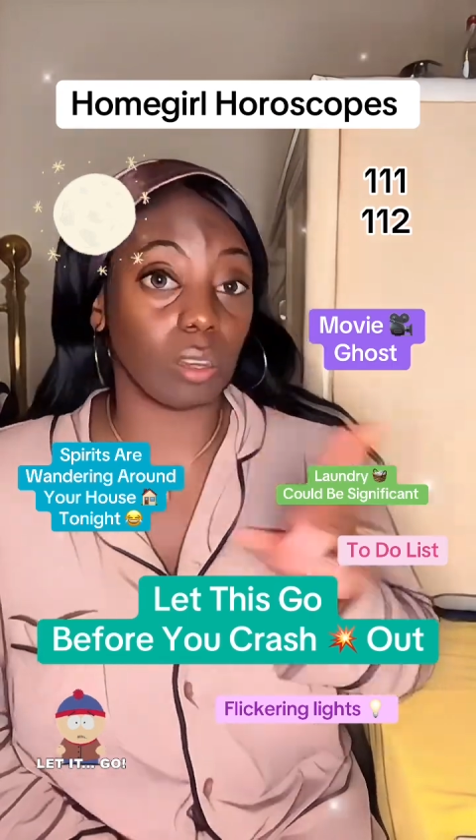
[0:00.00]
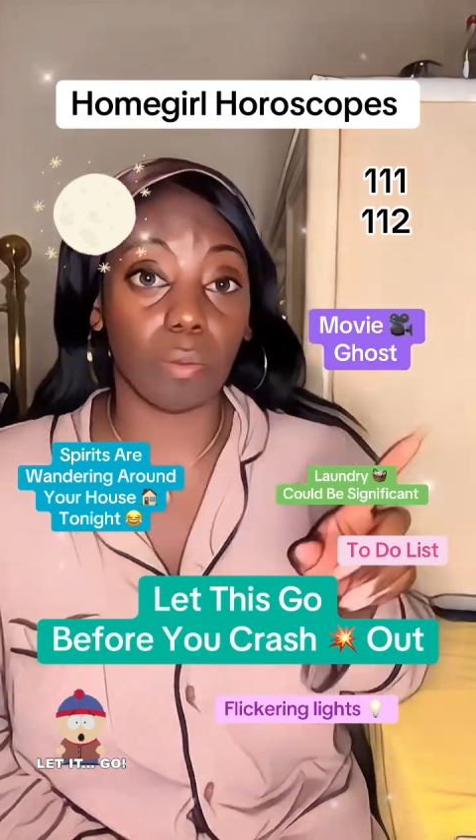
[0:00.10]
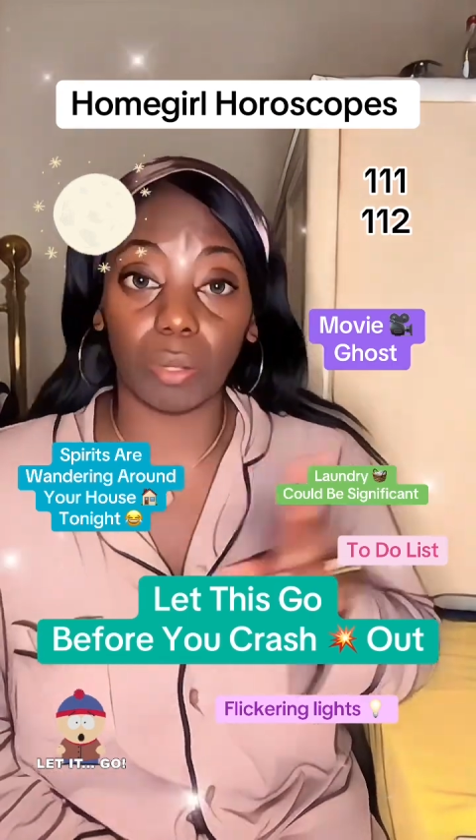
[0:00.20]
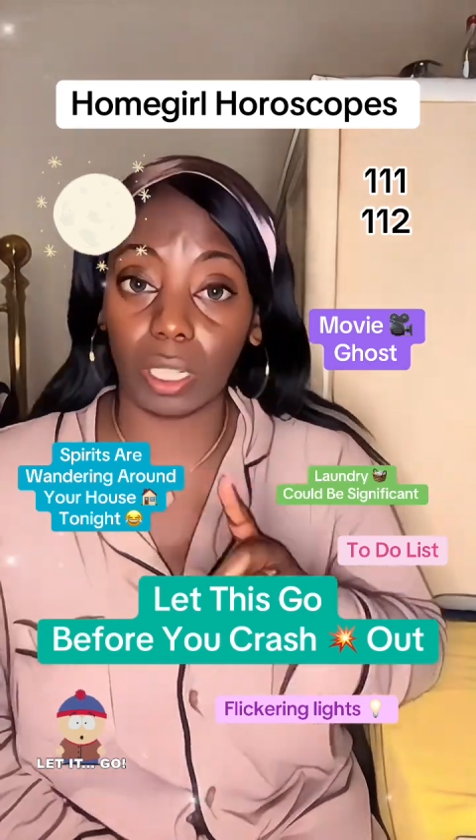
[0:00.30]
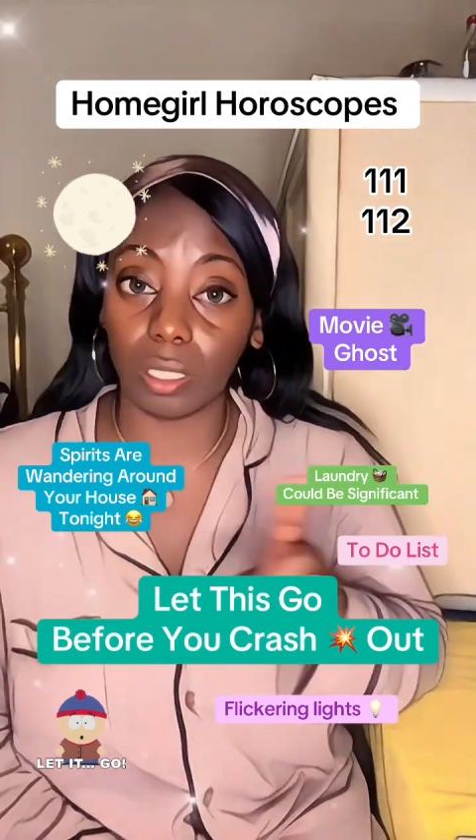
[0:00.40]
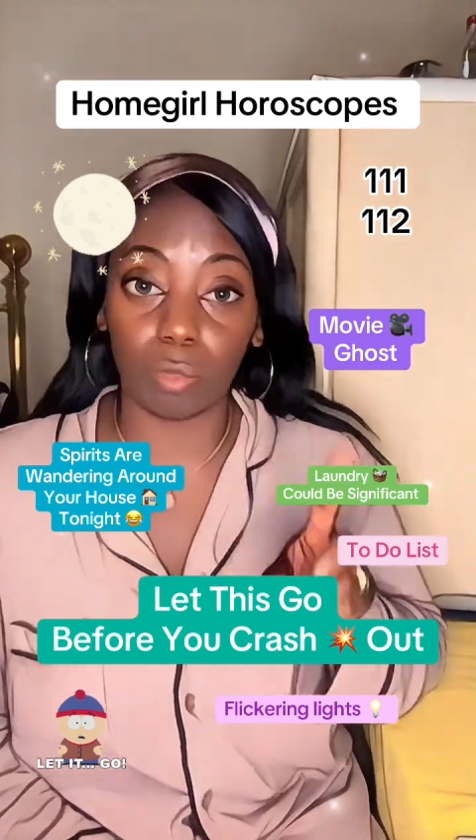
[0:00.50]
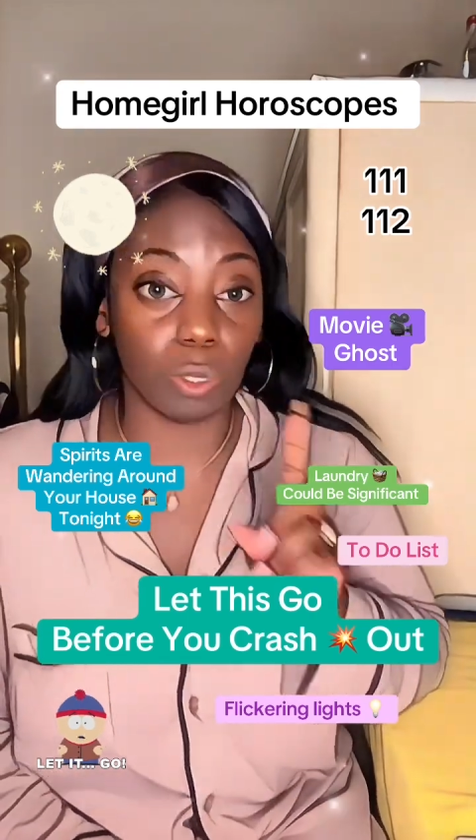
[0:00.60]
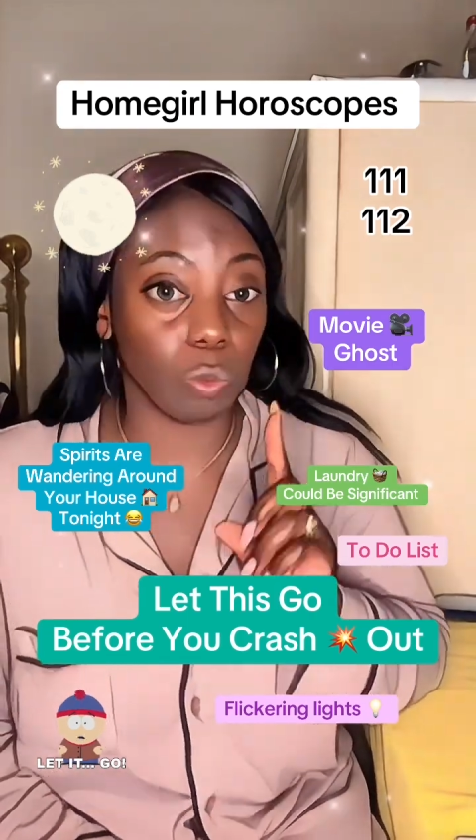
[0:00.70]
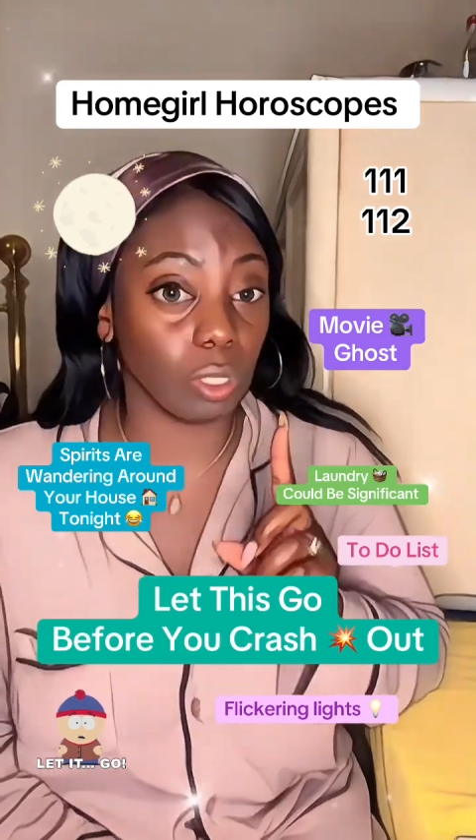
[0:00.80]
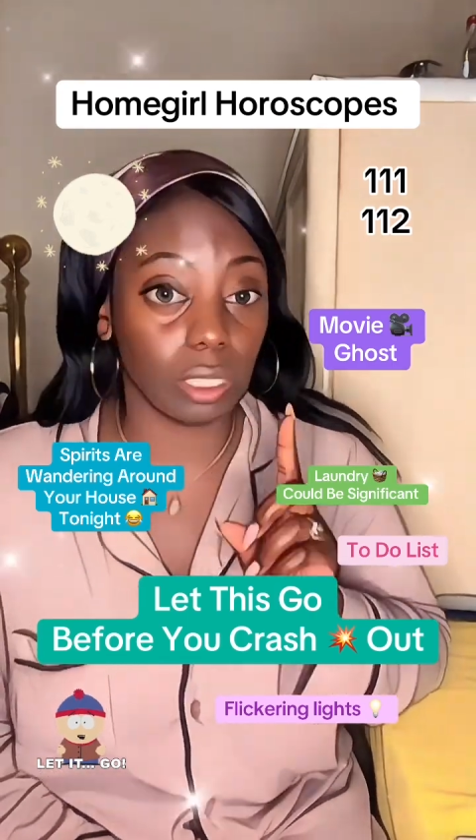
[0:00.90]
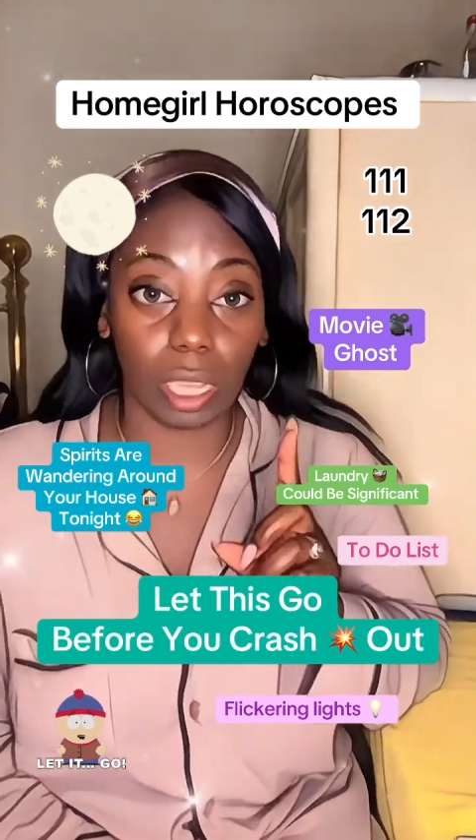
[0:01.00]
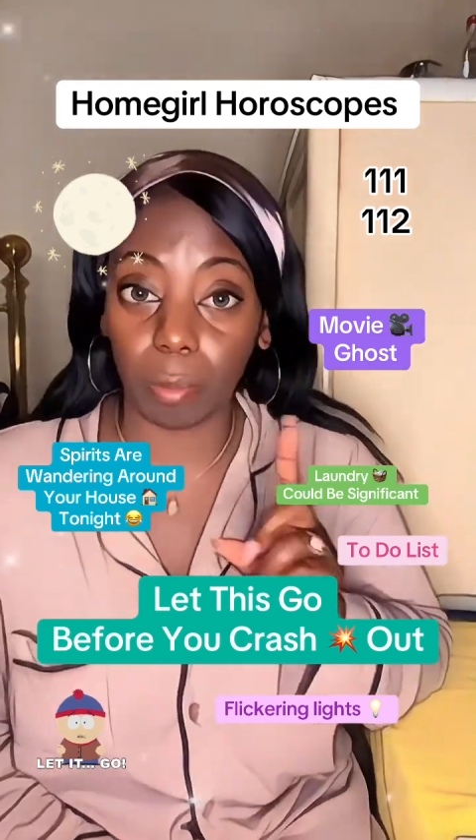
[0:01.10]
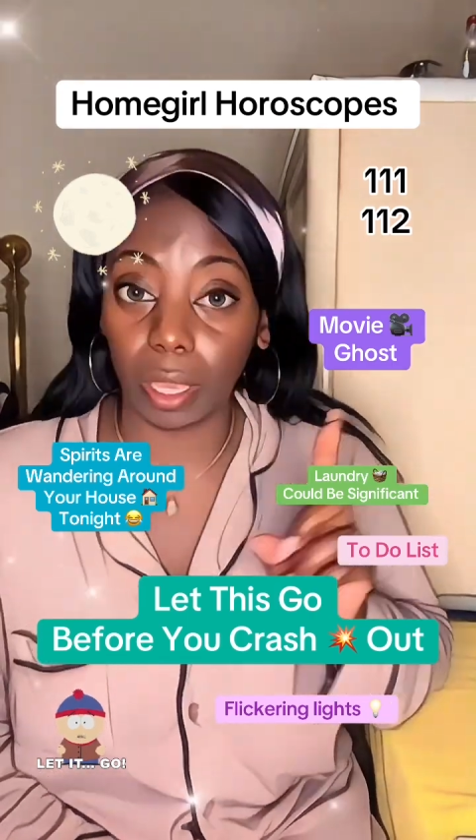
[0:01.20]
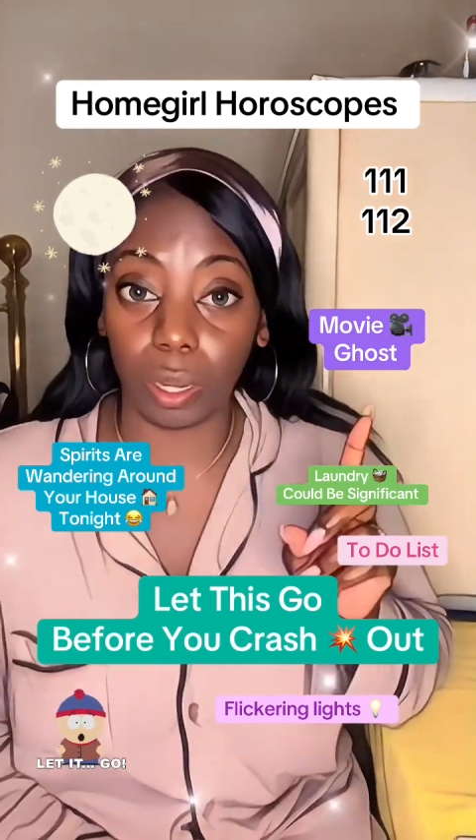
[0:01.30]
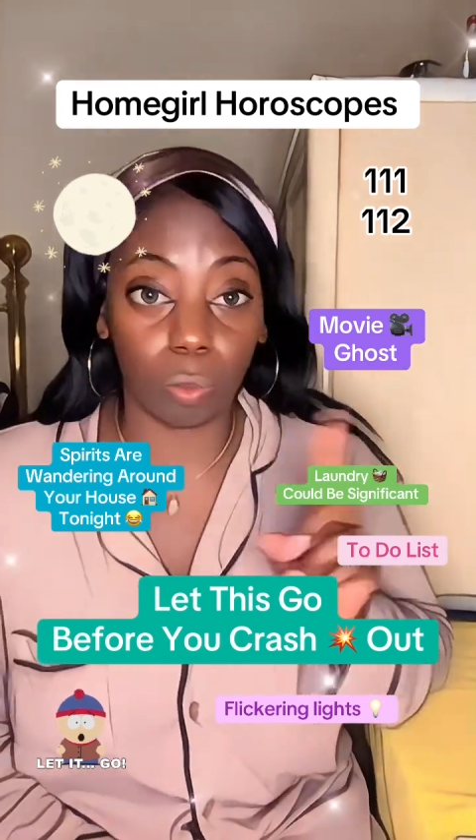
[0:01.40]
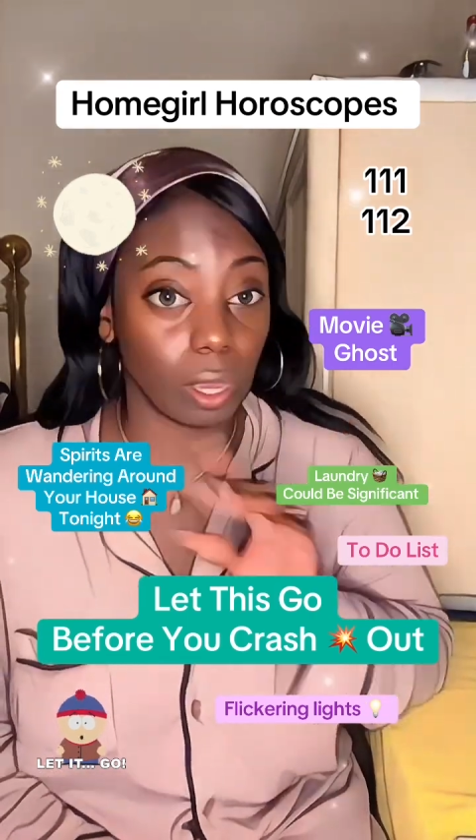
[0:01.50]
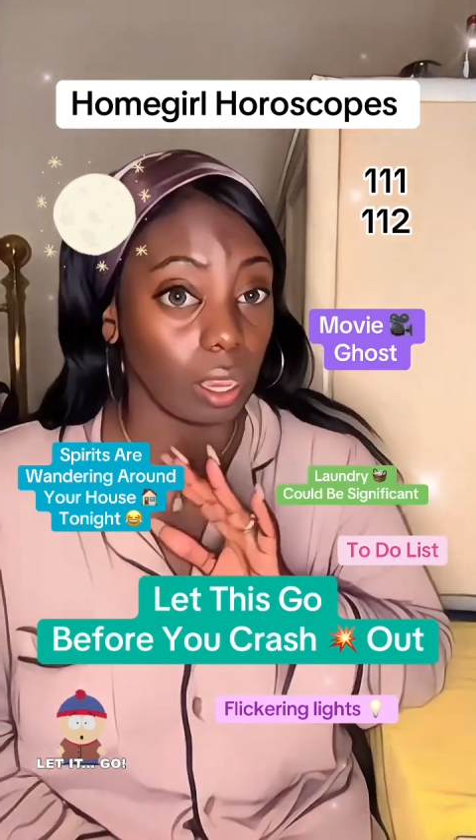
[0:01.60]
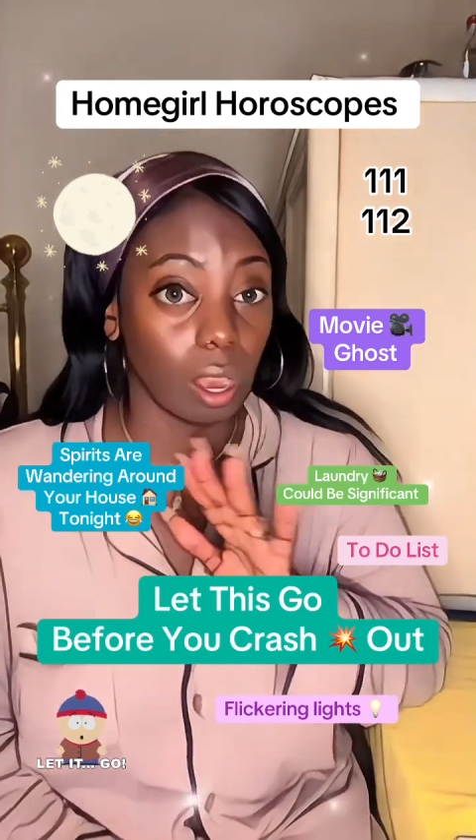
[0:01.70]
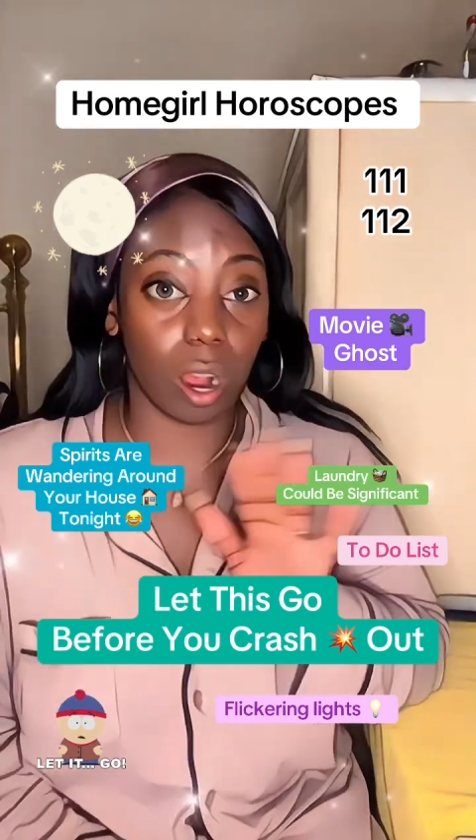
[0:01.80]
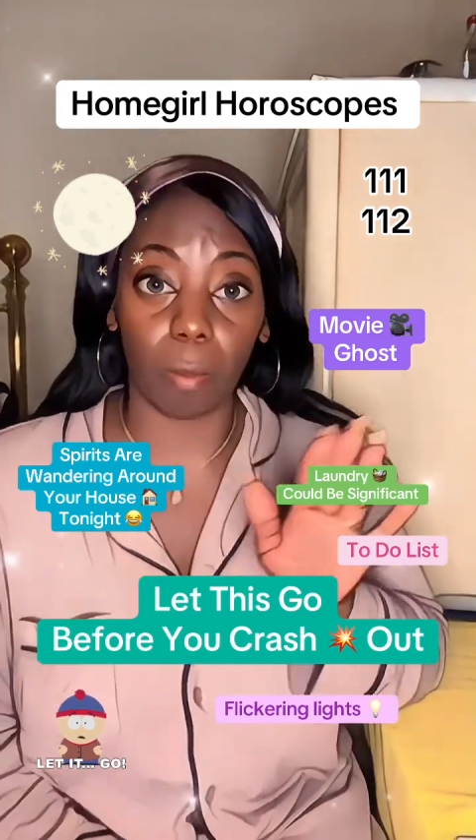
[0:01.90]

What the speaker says: complain to me one time anyway